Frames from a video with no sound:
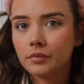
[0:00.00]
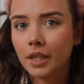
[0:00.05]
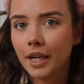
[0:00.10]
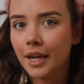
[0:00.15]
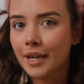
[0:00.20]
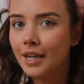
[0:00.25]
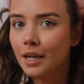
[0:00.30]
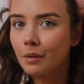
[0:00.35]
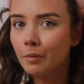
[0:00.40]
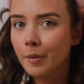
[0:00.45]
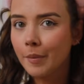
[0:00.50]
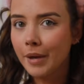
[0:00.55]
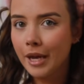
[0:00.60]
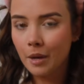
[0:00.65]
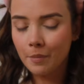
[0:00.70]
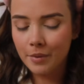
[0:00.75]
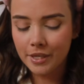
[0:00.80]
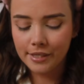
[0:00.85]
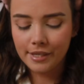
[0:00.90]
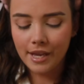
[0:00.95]
Okay, now my
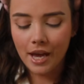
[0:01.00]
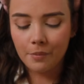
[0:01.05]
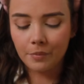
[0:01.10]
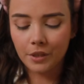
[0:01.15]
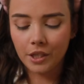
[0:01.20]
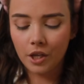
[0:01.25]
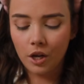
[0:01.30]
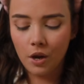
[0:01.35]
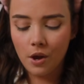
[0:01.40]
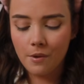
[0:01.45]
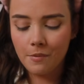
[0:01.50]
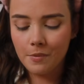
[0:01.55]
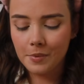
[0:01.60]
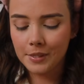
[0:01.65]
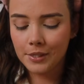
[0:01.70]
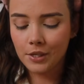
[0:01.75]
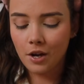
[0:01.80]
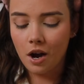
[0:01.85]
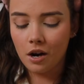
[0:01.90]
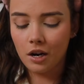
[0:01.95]
makeup is set, I'm going to go in with
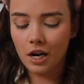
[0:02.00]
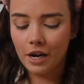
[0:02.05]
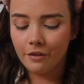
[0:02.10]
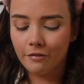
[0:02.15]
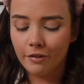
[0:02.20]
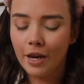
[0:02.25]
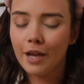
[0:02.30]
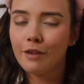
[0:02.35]
mascara. I feel